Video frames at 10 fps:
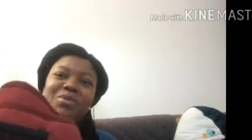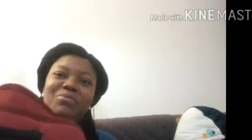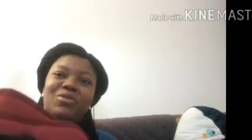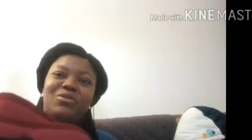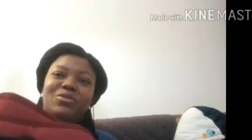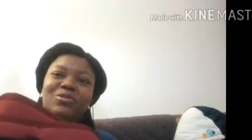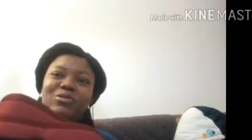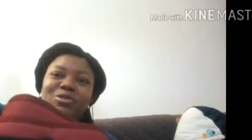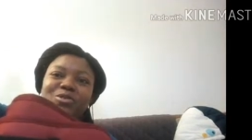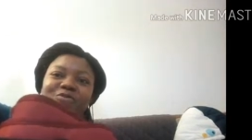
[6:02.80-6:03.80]
me burn
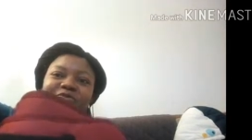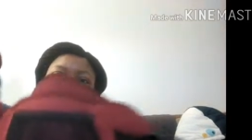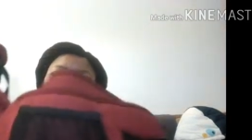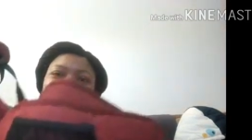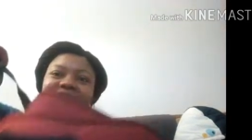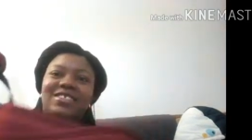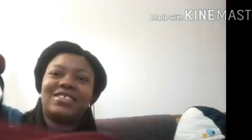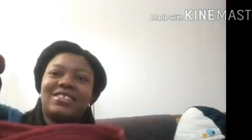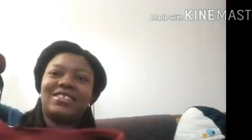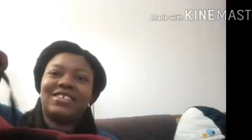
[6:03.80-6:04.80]
those
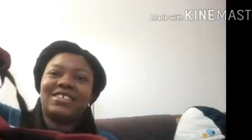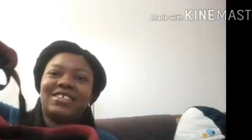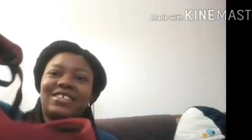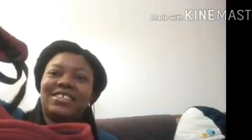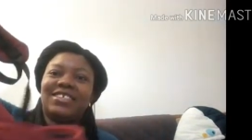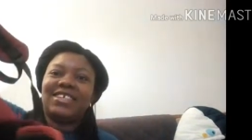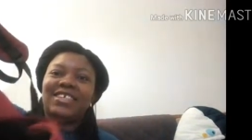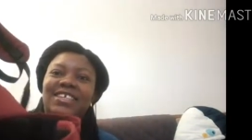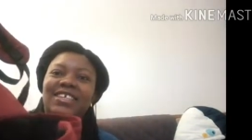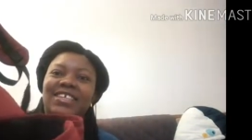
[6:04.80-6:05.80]
fats. See?
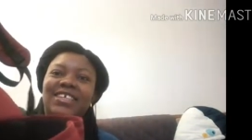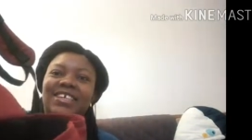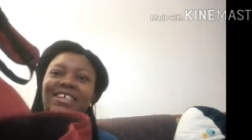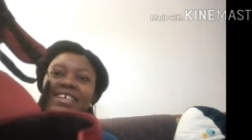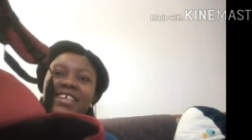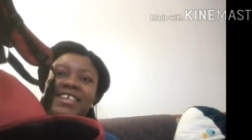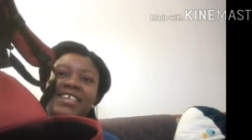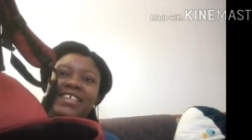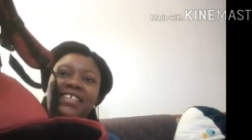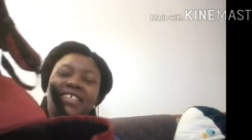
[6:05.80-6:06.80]

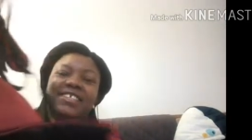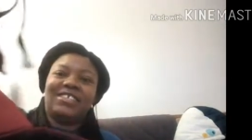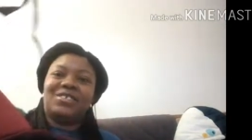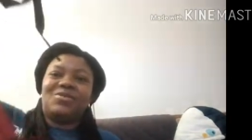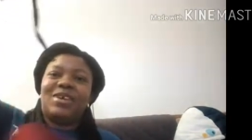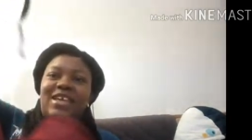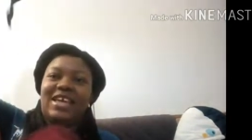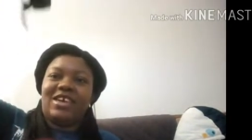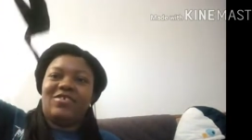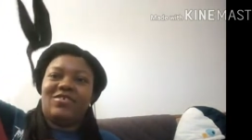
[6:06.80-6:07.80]
This is why
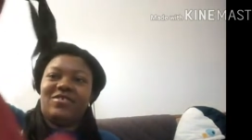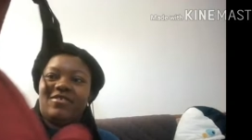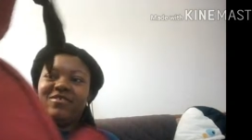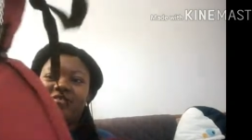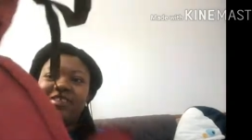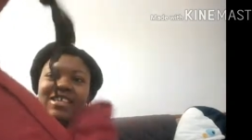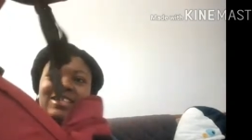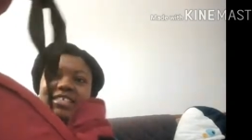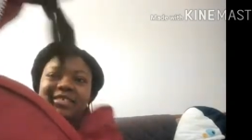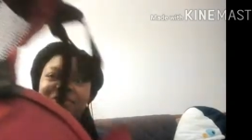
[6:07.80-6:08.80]
I
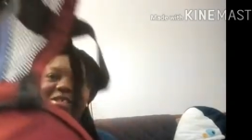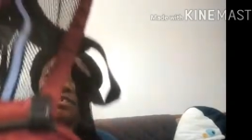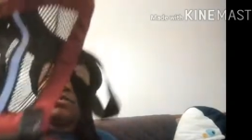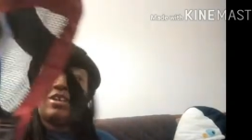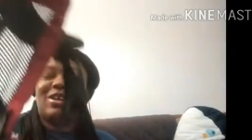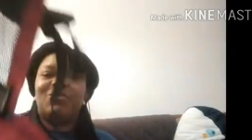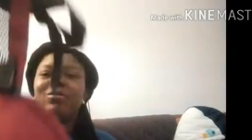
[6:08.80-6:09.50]
ordered this particular